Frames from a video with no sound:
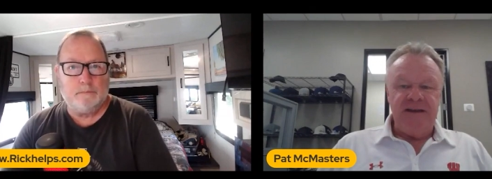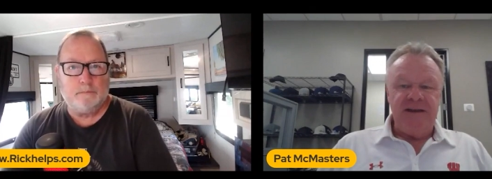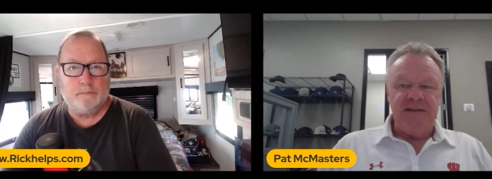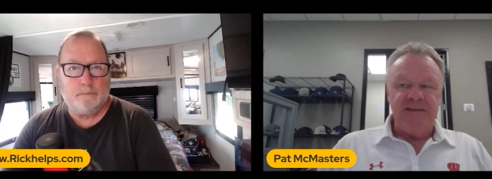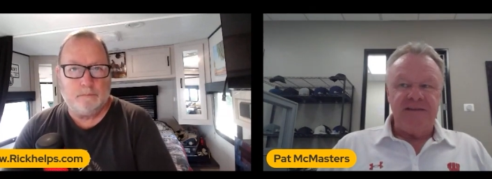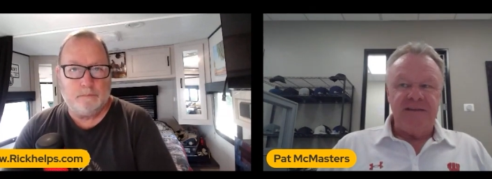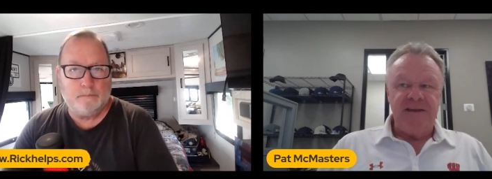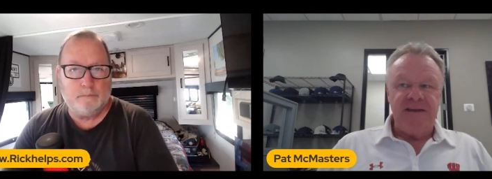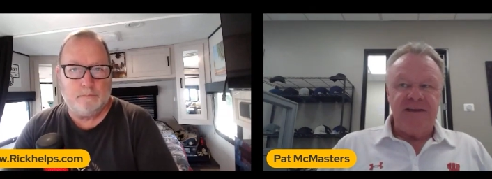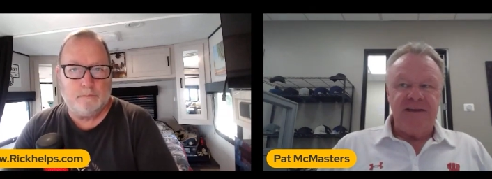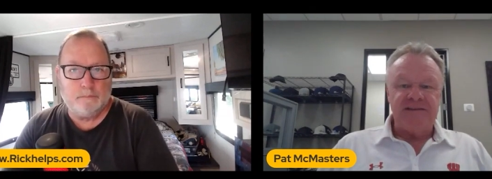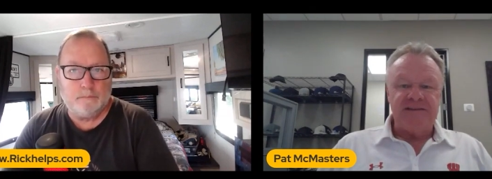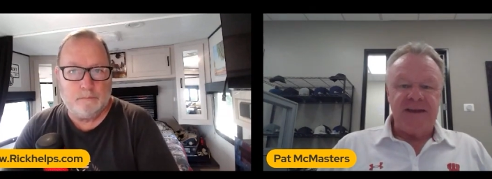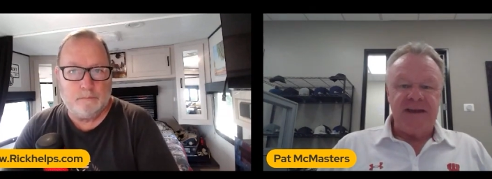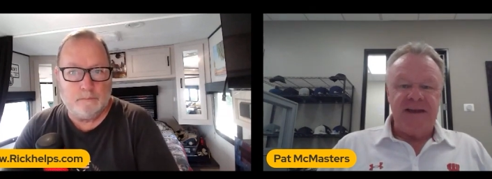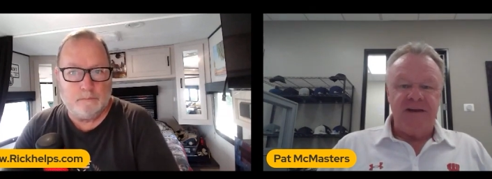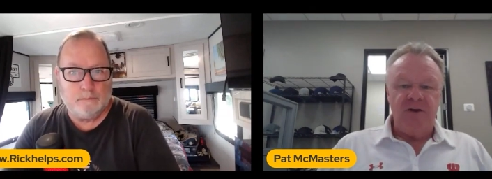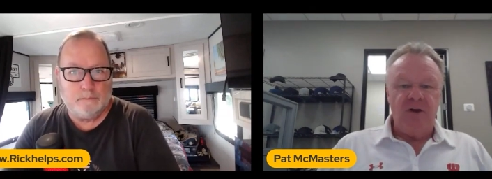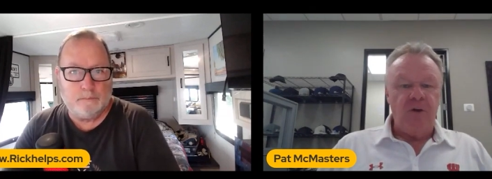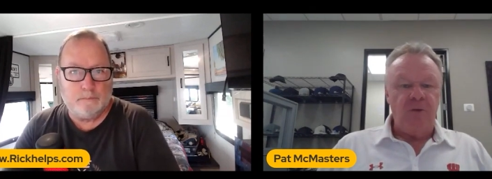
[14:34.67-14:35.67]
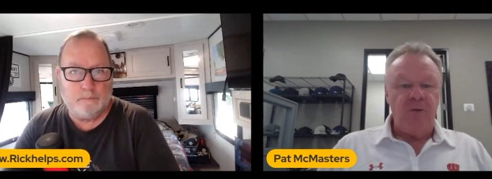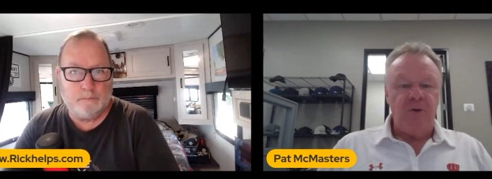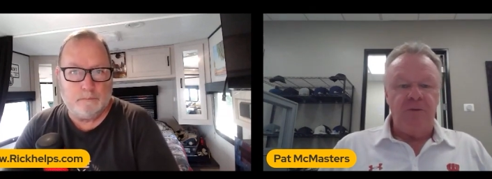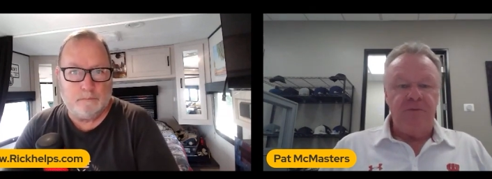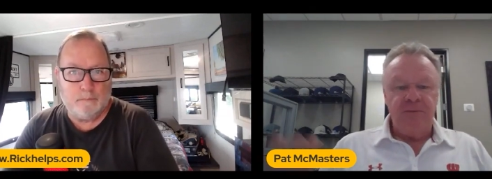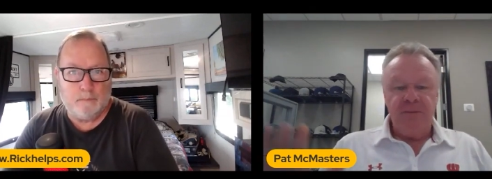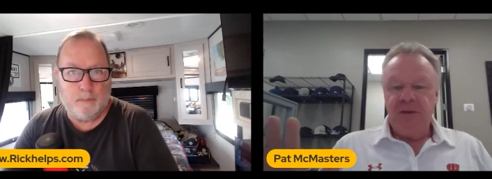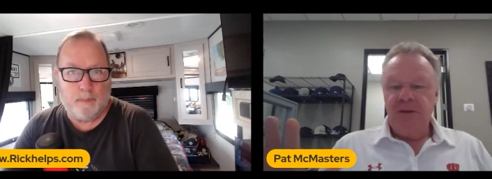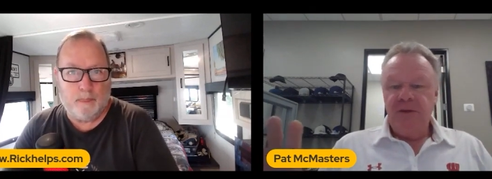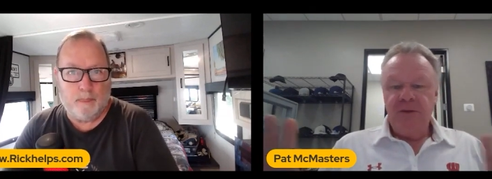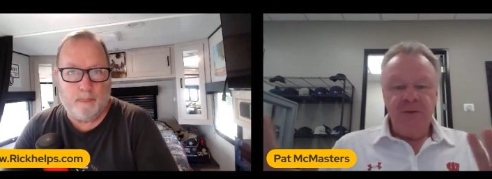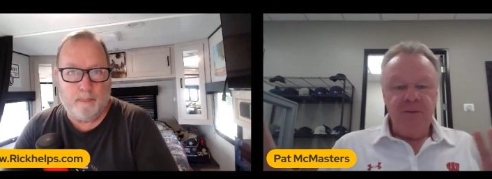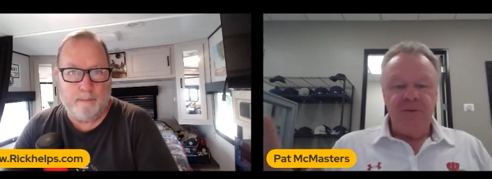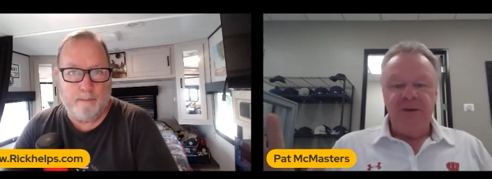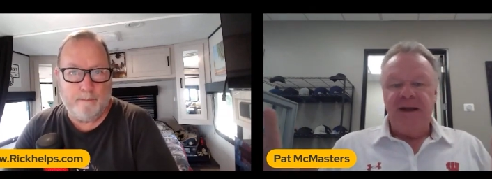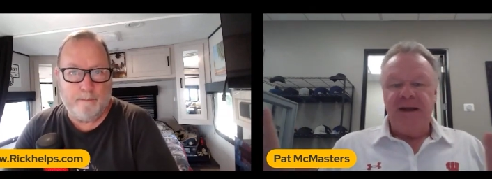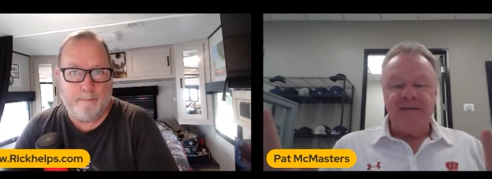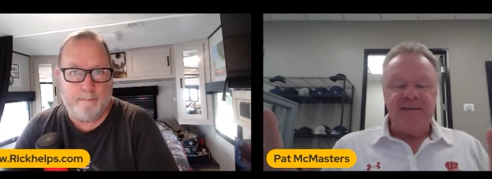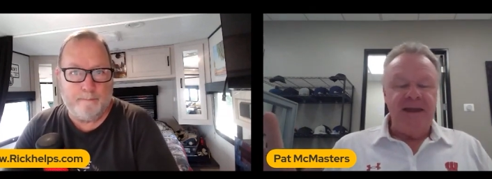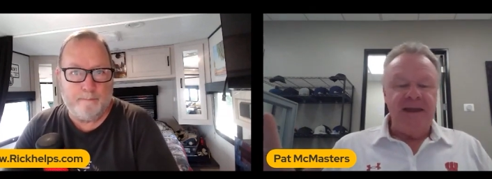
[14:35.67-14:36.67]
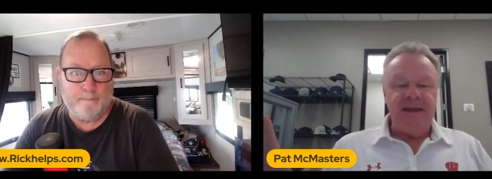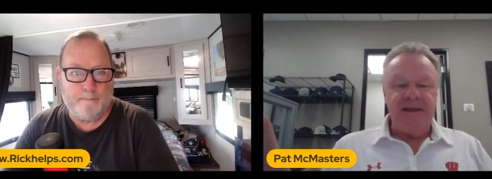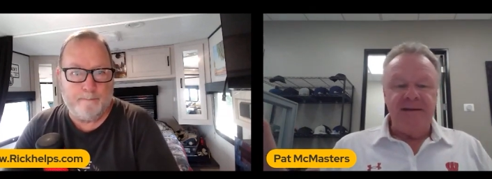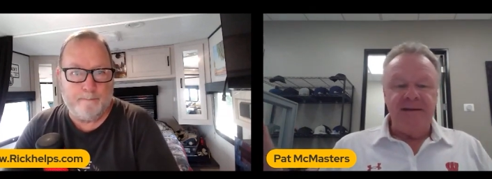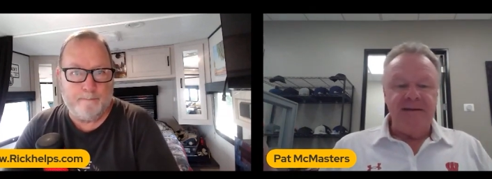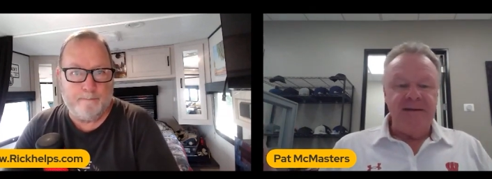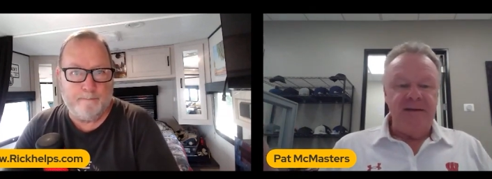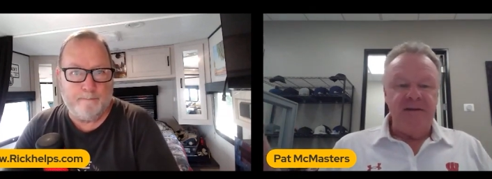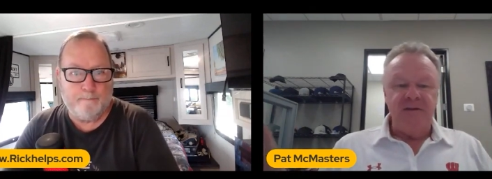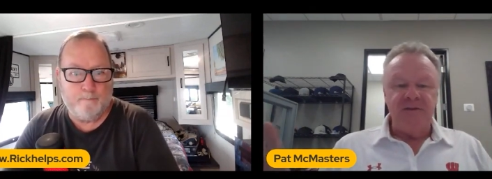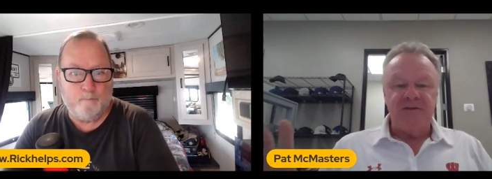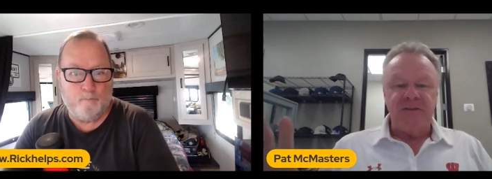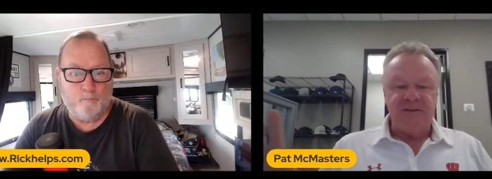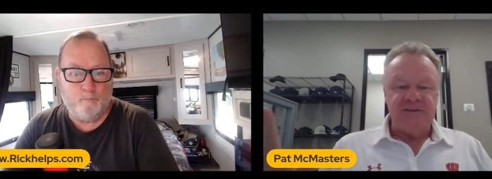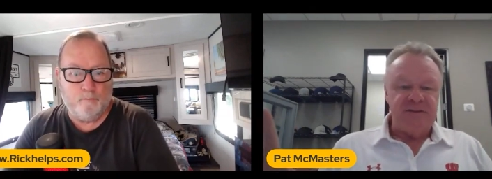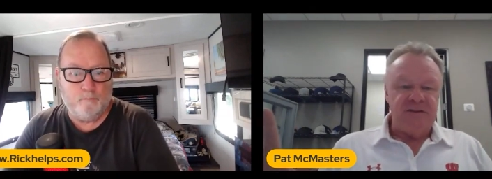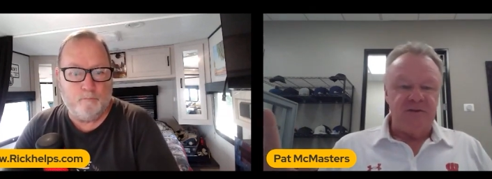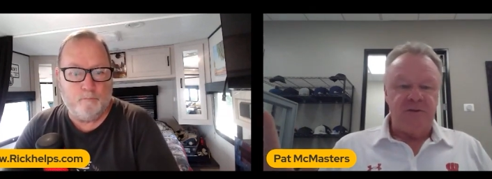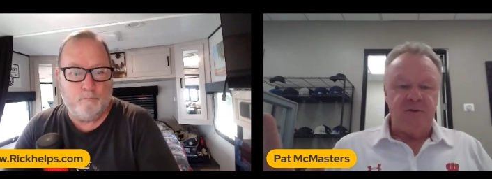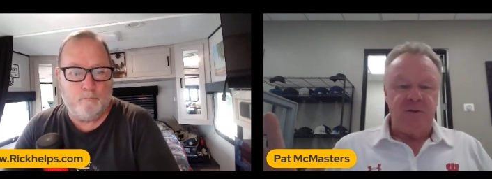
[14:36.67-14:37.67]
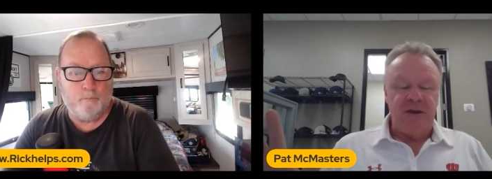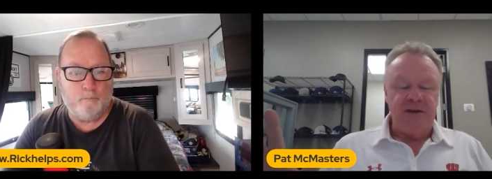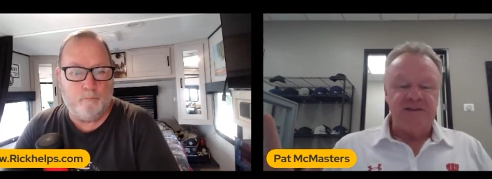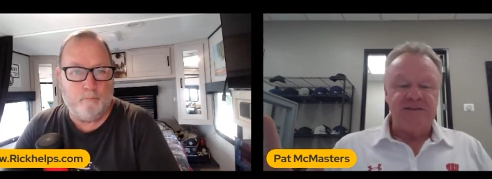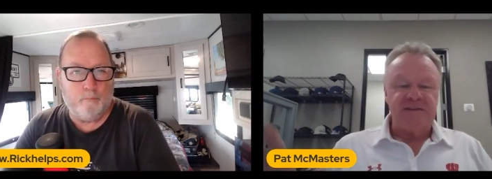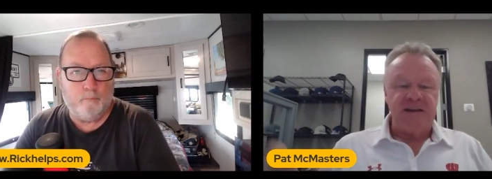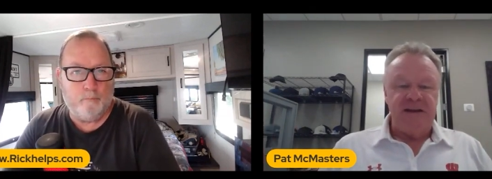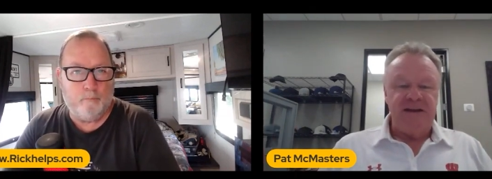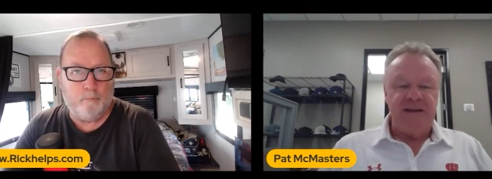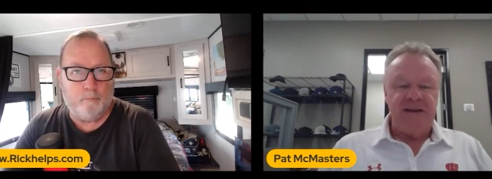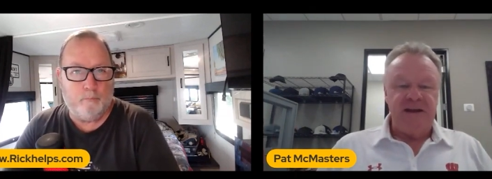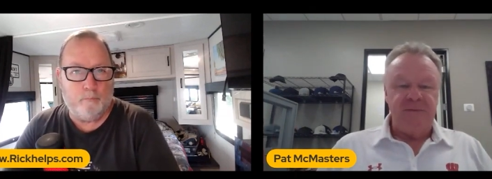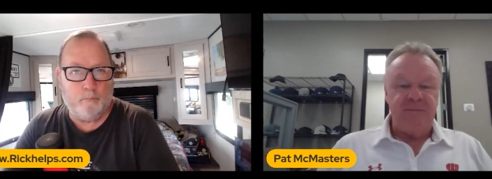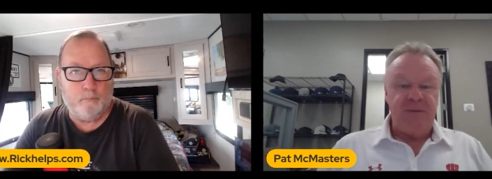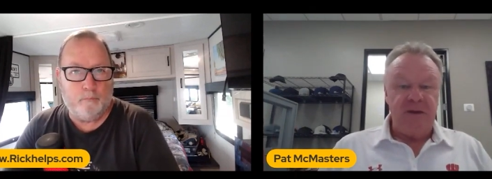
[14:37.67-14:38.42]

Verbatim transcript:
Speaker 1: anything saying, "Oh, we're we're not taking deals because the credit's tightening up."